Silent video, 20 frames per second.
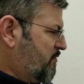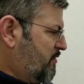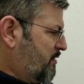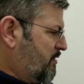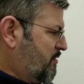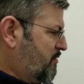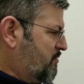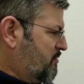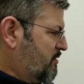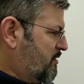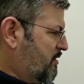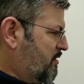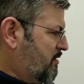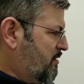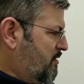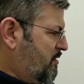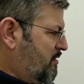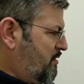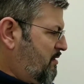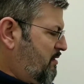If it goes there,
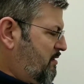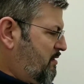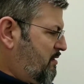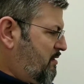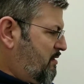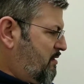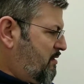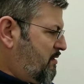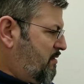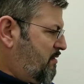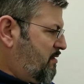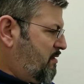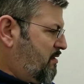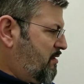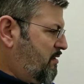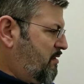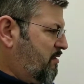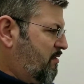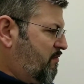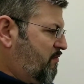
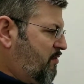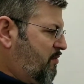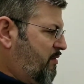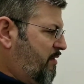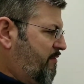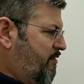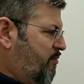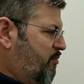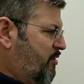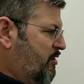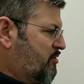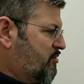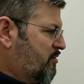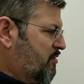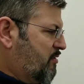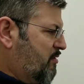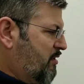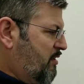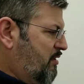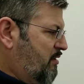you can view every
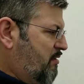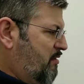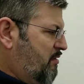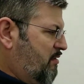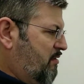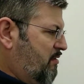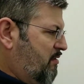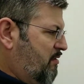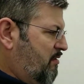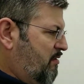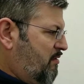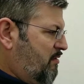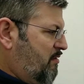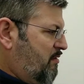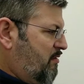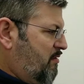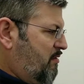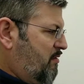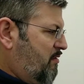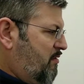picture in
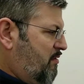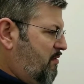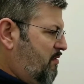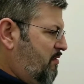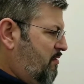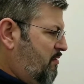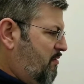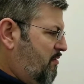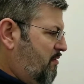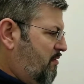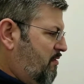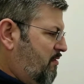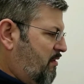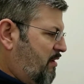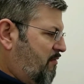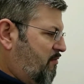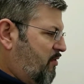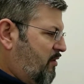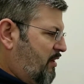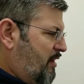
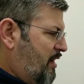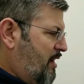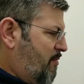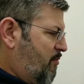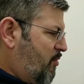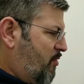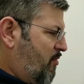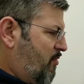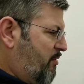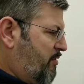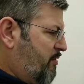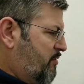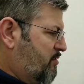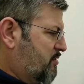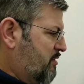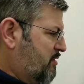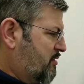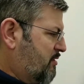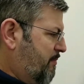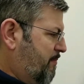every camera on your
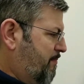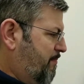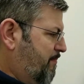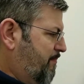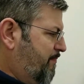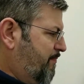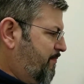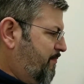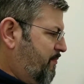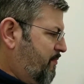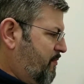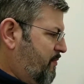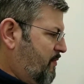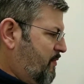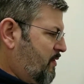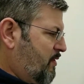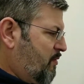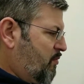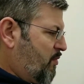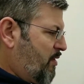system
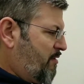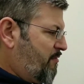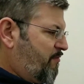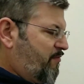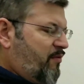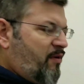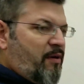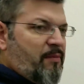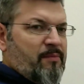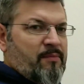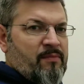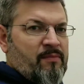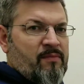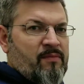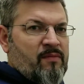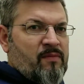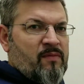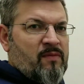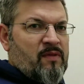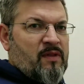right from
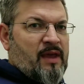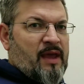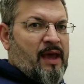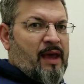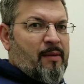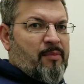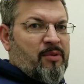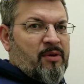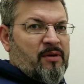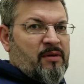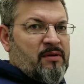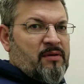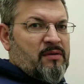the app.